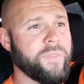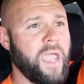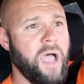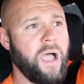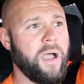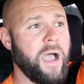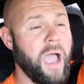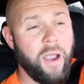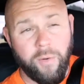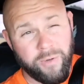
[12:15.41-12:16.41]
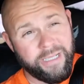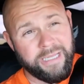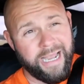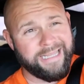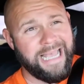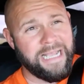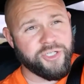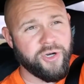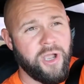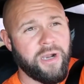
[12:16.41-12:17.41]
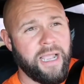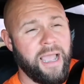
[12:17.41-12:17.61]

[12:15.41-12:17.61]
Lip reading: I really liked that truck.